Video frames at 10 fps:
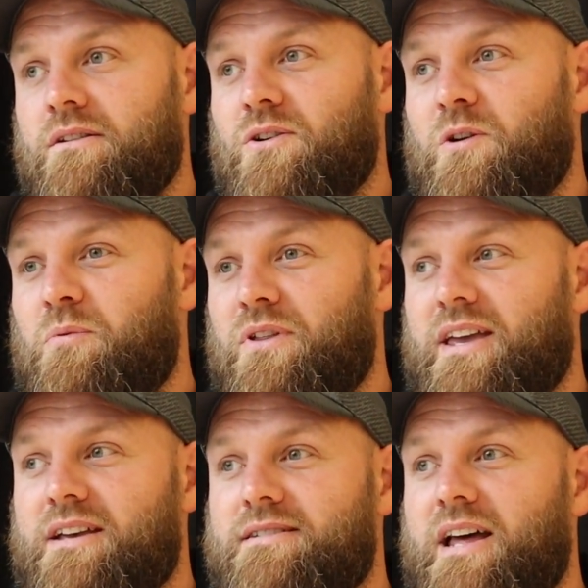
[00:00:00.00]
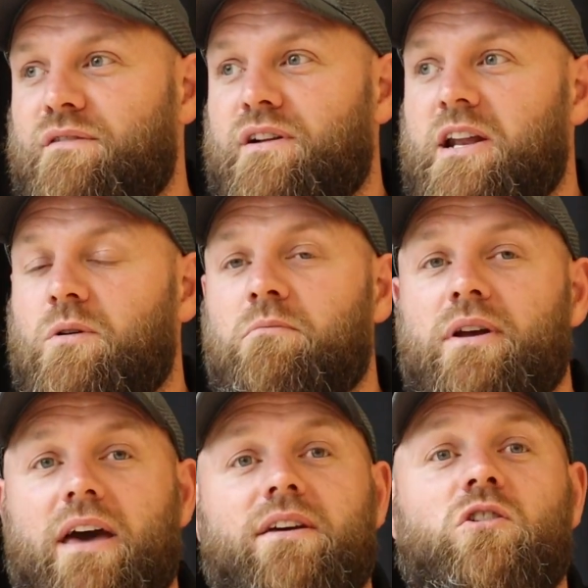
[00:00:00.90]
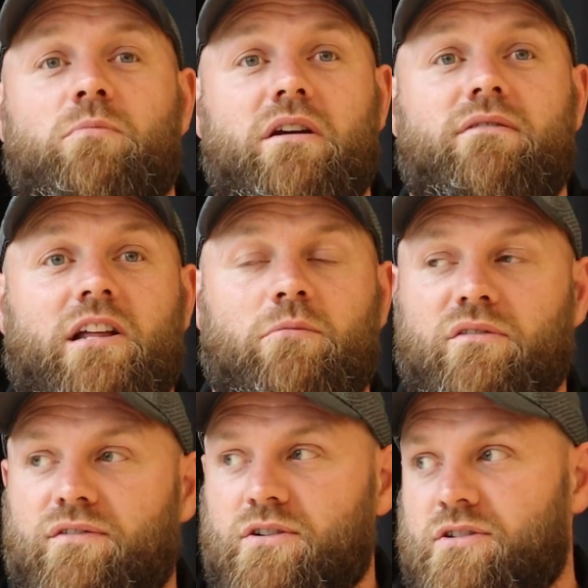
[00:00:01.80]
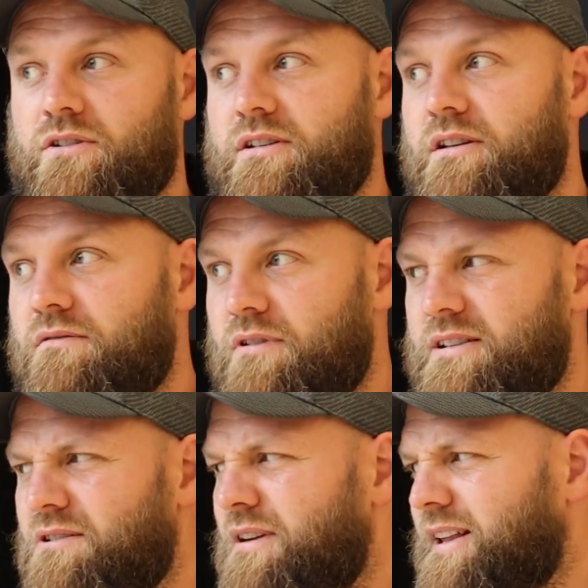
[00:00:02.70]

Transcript: Don't want to put the kiss of death on anyone, but yeah, they could be available for us. It's